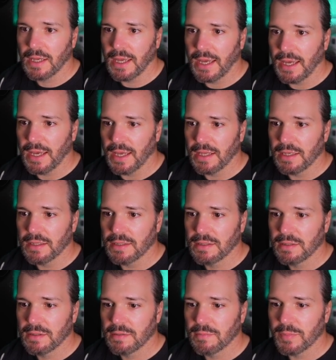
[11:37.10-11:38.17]
and
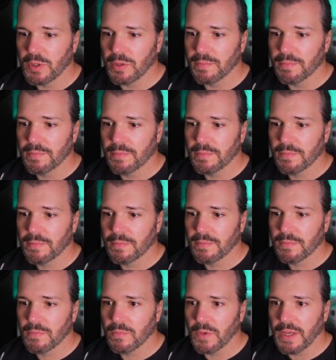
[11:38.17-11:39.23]
boom,
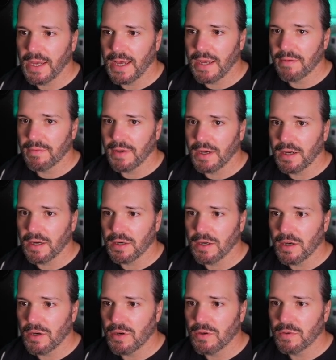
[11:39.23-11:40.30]
we have our
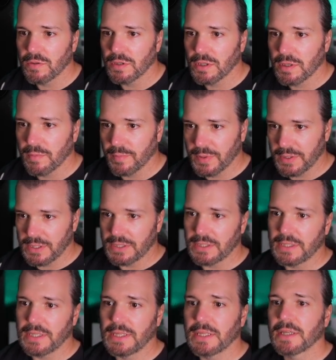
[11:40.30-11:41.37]
own
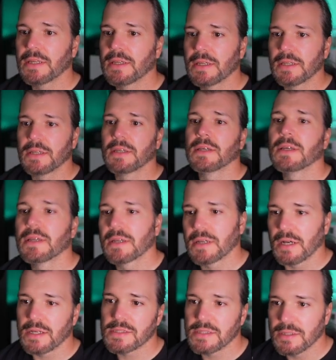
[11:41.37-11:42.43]
completely
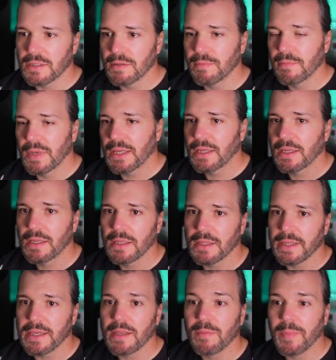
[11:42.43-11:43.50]
custom
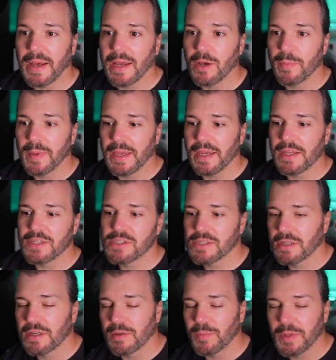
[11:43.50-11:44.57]
link in bio
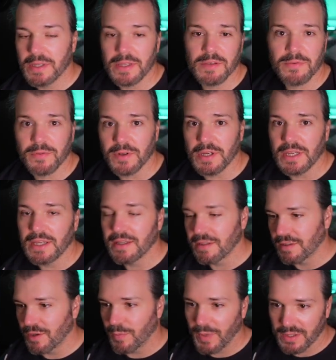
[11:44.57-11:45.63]
page, completely free,
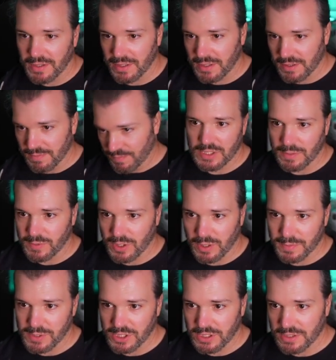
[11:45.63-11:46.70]
no monthly
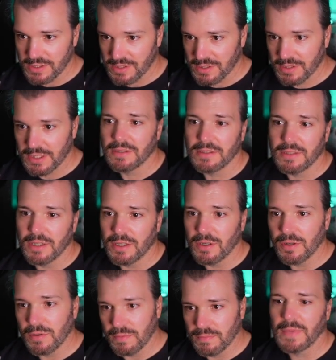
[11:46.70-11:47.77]
subscriptions,
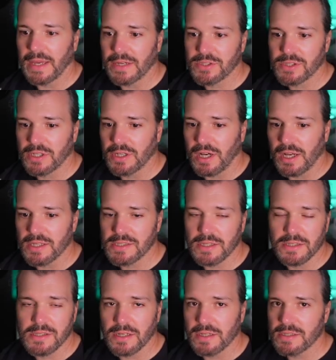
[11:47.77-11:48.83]
no extra cost.
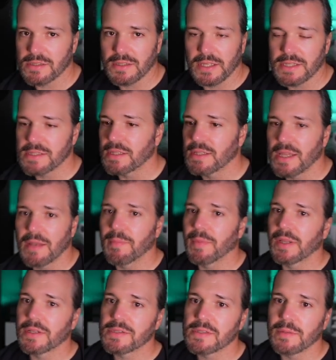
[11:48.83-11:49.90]
It took us less than 10
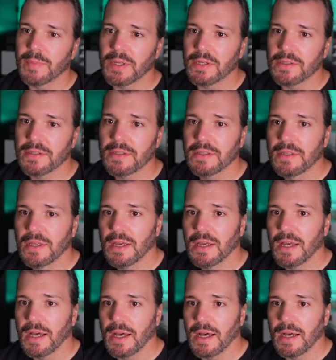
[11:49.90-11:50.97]
minutes to build.
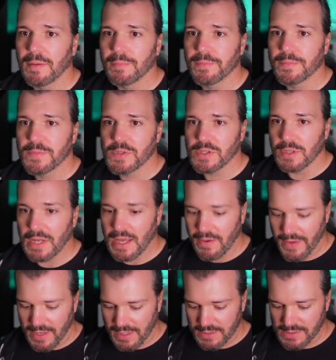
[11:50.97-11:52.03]
So now
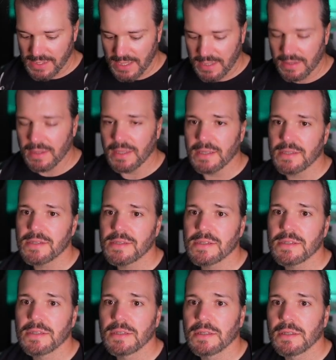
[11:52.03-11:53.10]
I can take
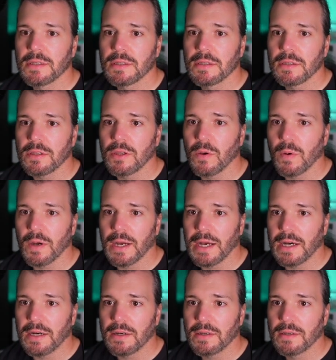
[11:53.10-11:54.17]
this
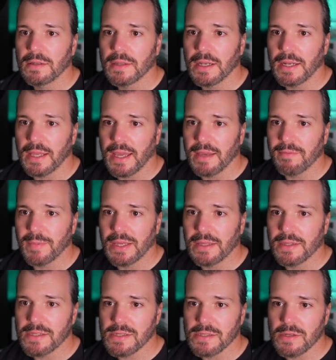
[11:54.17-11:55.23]
URL that it gave me,
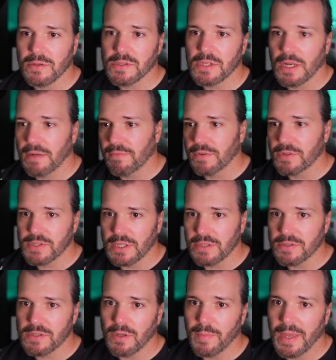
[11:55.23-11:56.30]
and this is hosted on
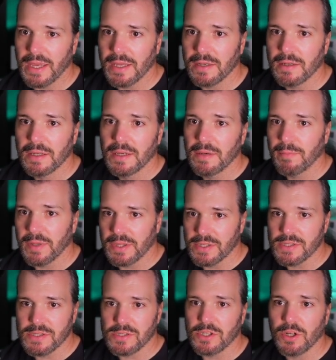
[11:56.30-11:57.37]
Vercel's domain, but
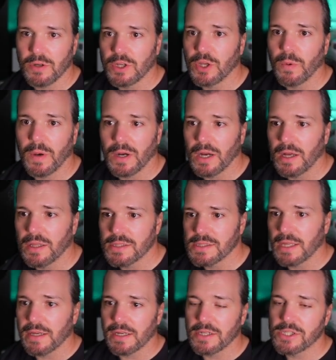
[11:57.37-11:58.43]
this is your URL. It's
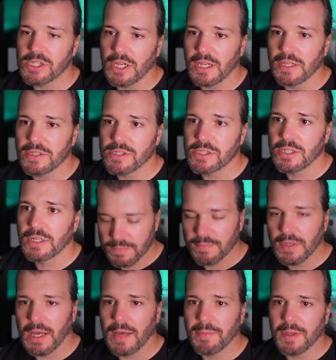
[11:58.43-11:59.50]
not going to change.
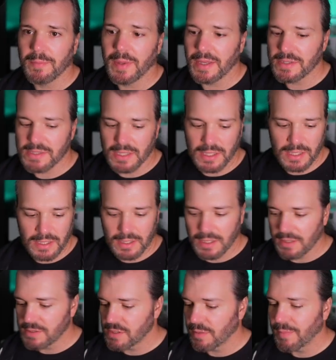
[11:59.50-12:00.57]
Copy and paste it
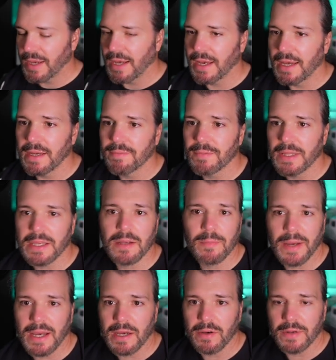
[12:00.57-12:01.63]
into my link in
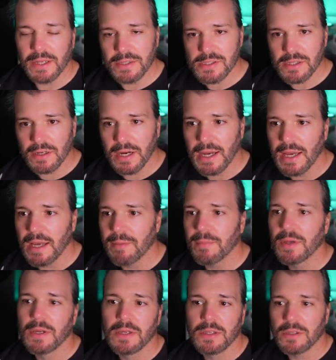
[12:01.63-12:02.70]
bio on Instagram,
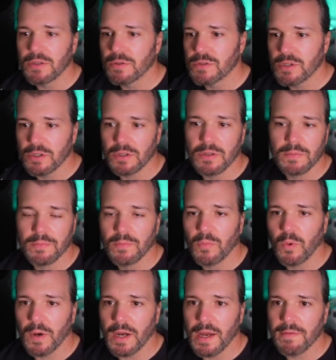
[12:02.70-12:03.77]
YouTube,
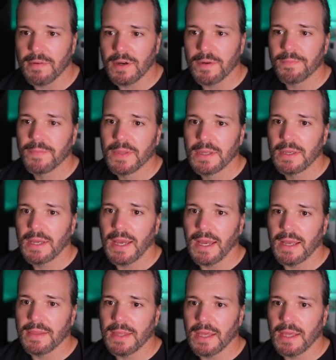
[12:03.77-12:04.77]
wherever. And